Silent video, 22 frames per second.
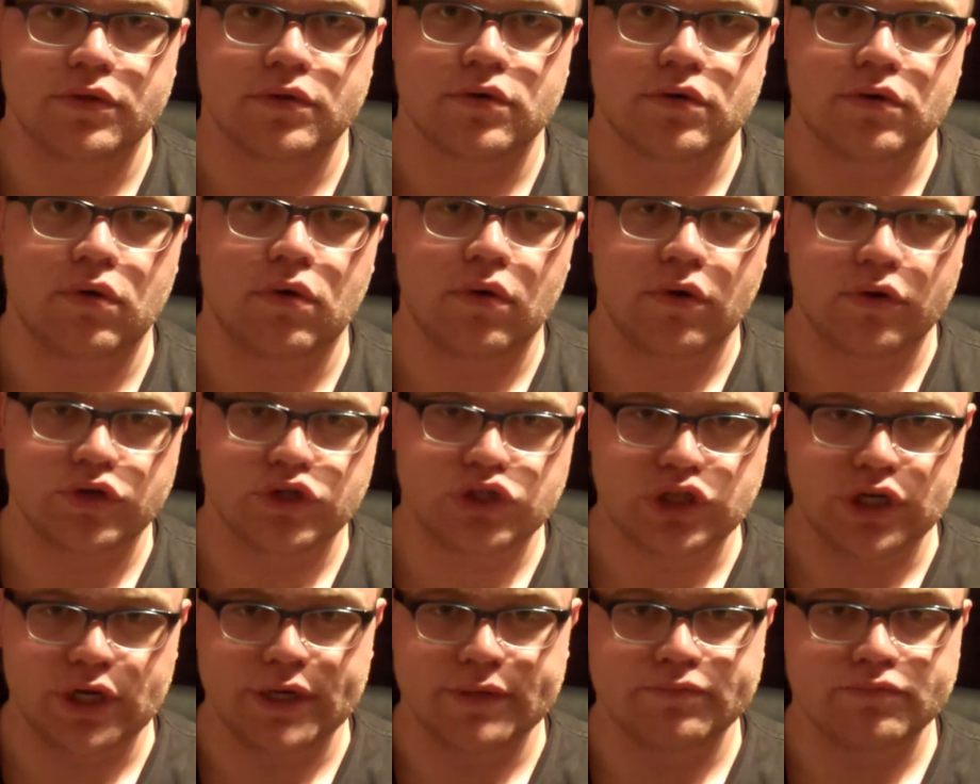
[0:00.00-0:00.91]
other horror
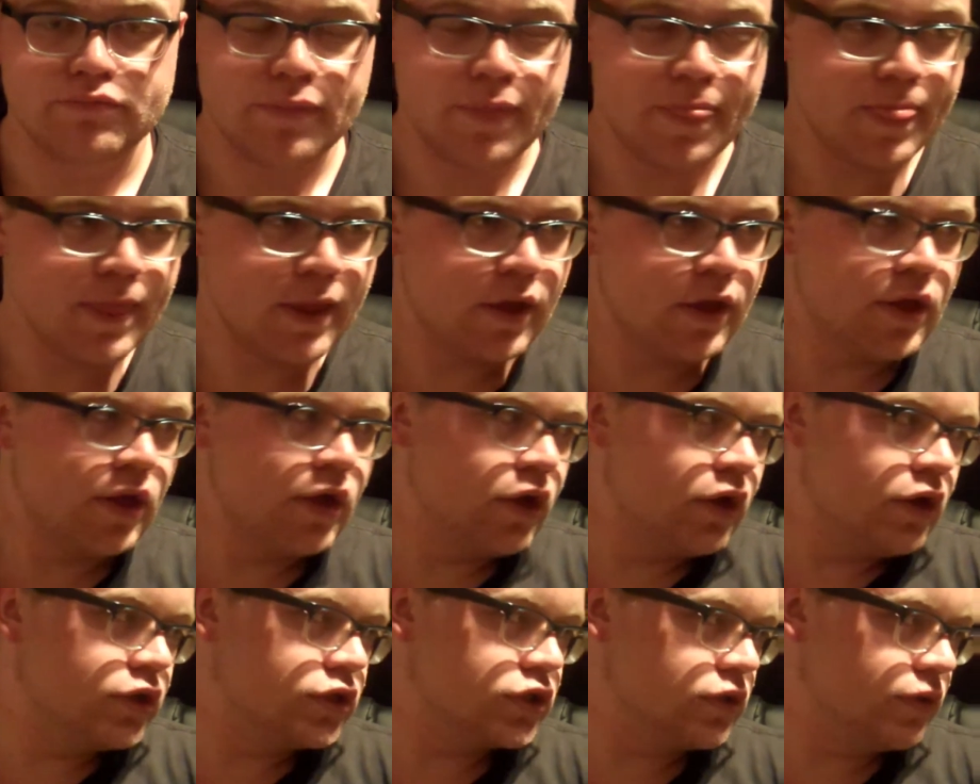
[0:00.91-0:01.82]
shit.
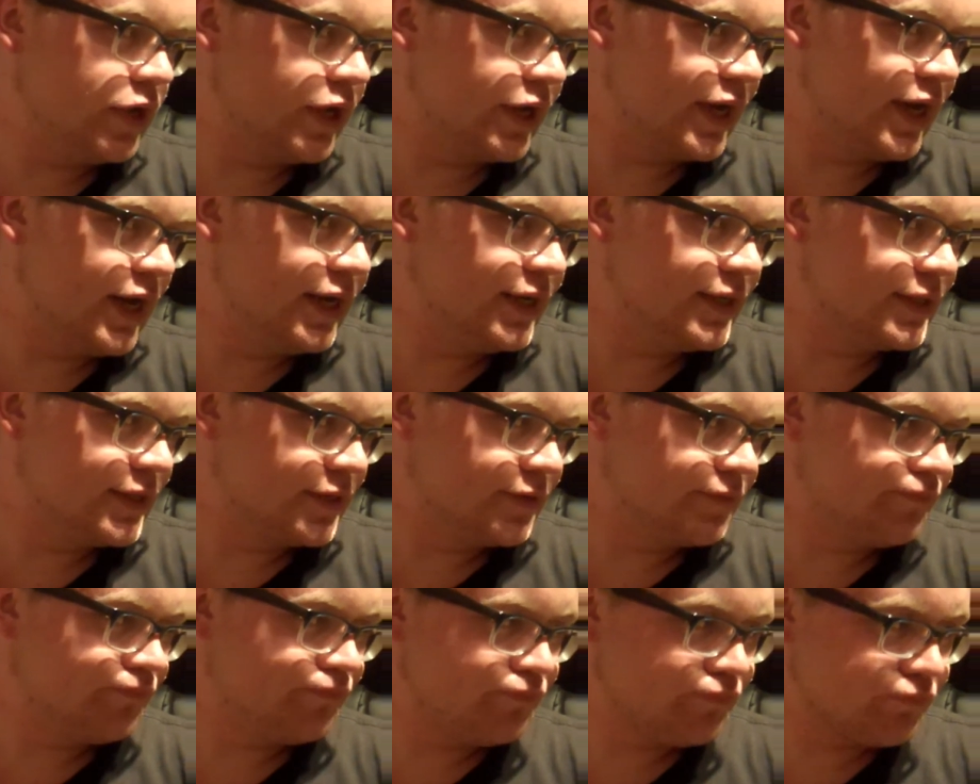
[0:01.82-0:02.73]
So yeah,
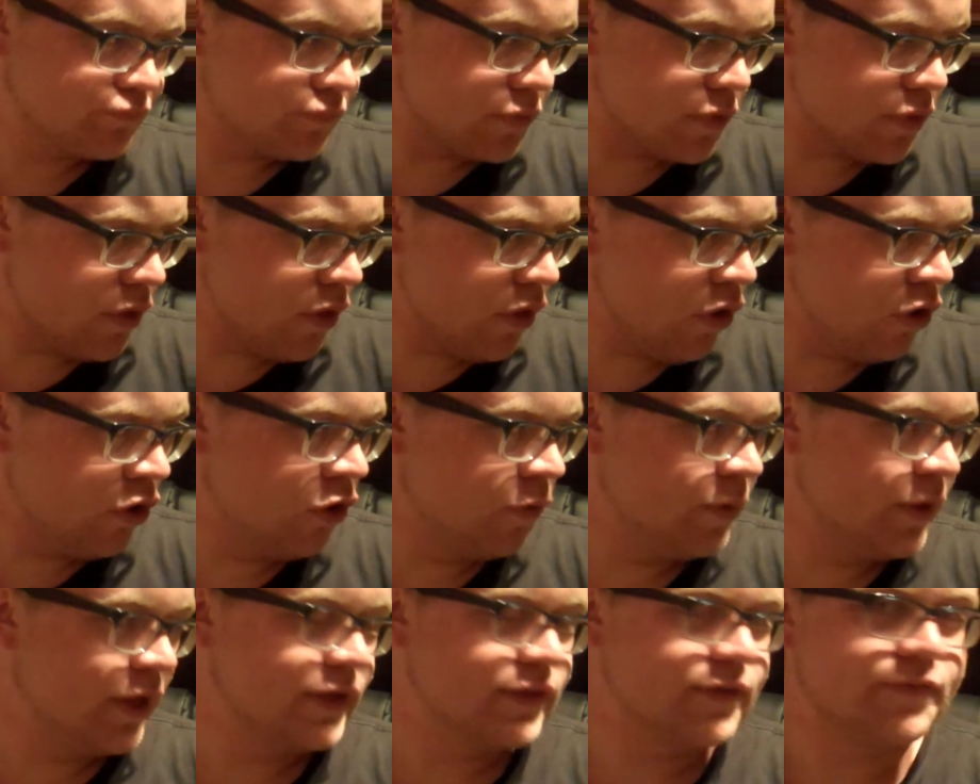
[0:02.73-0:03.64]
guys, I
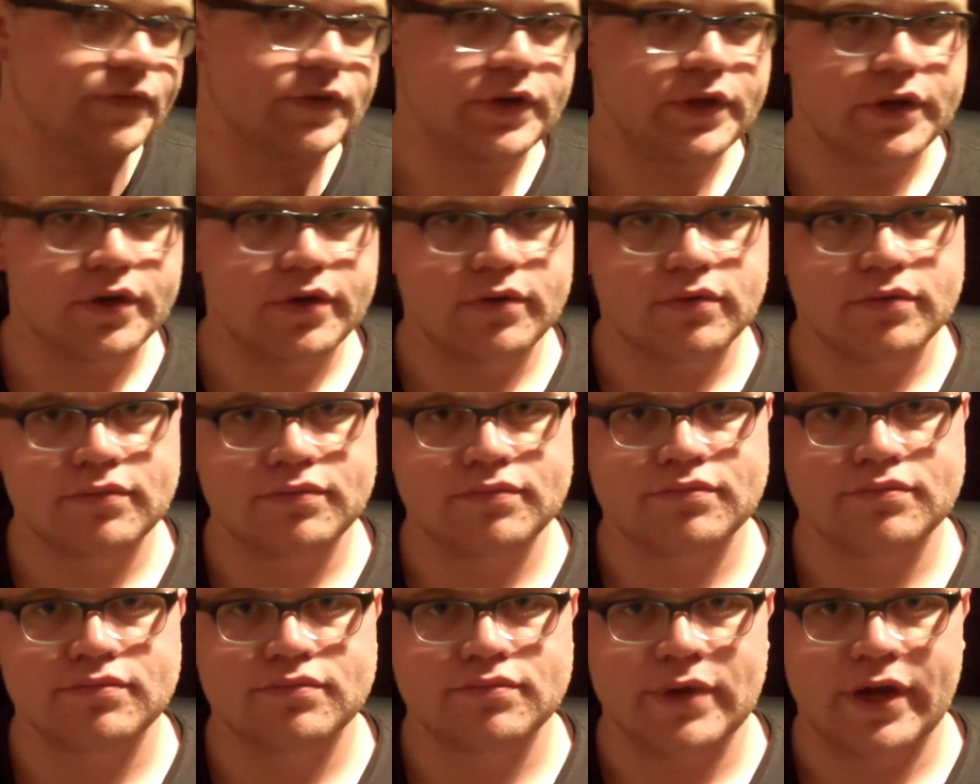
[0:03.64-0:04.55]
hope you liked the video.
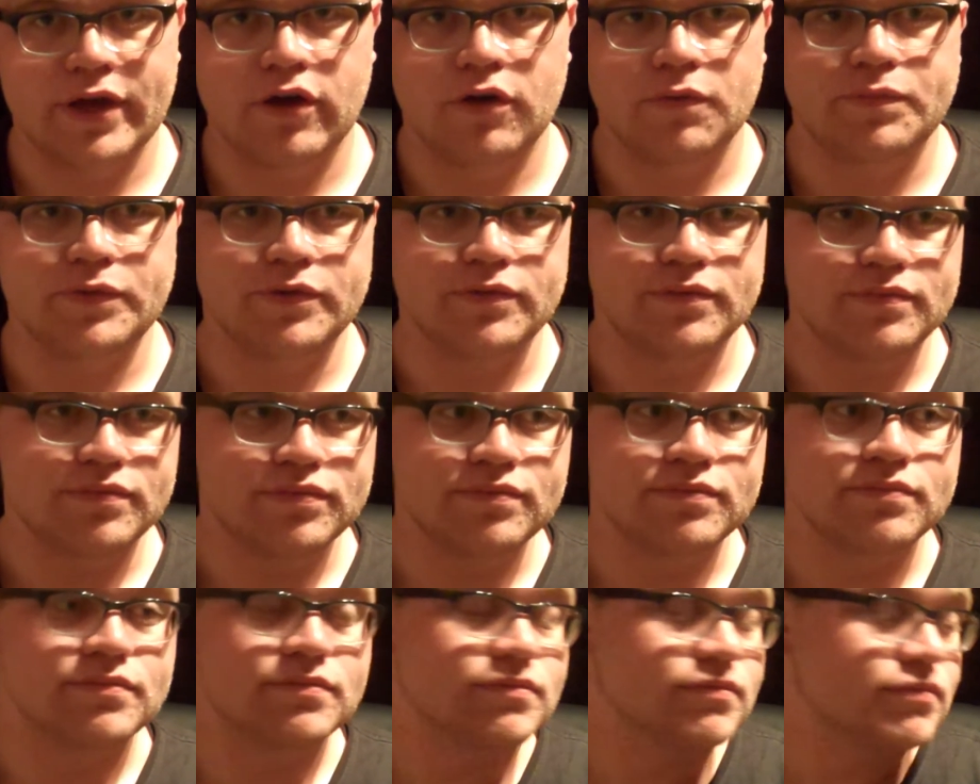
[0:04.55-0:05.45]
I hope you
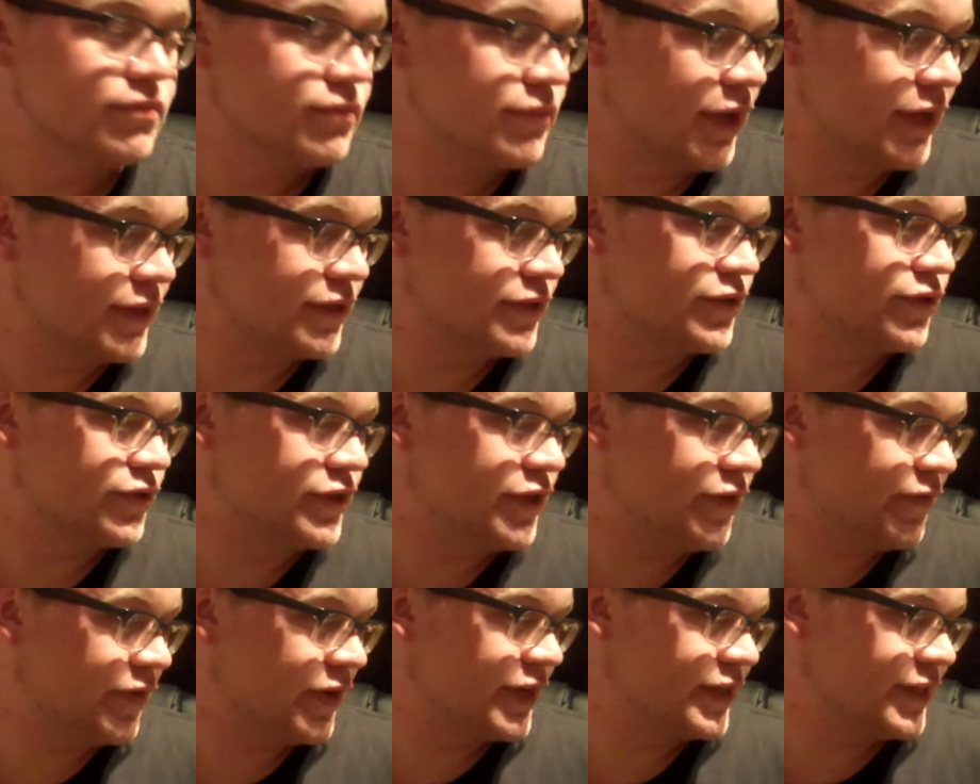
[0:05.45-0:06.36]
like the
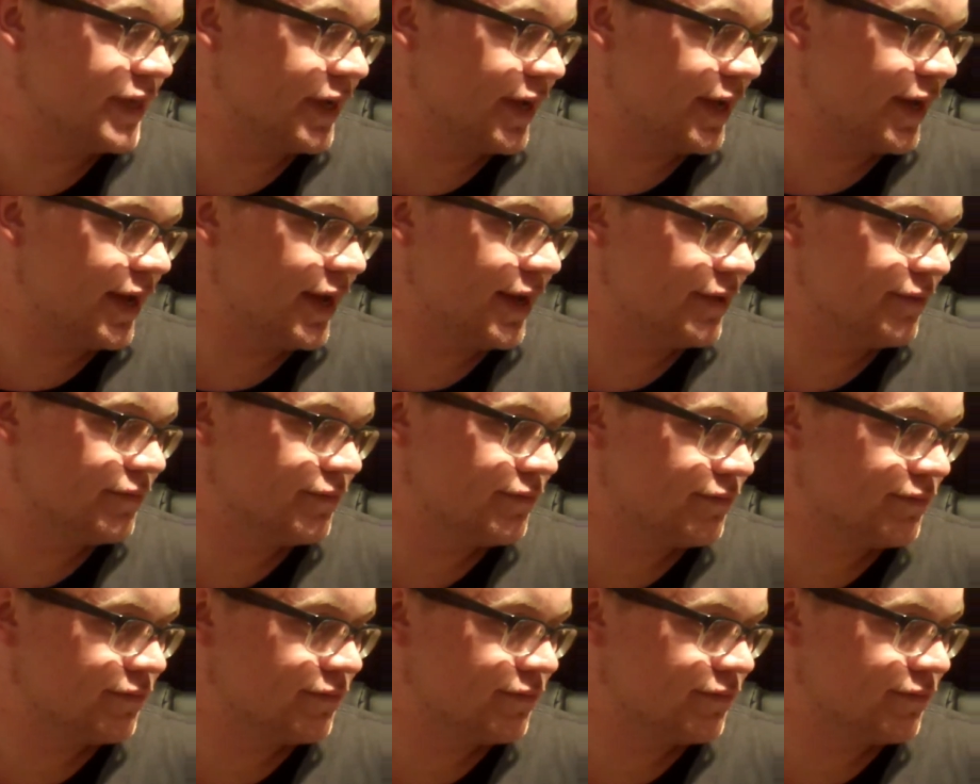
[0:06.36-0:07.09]
certificates I got.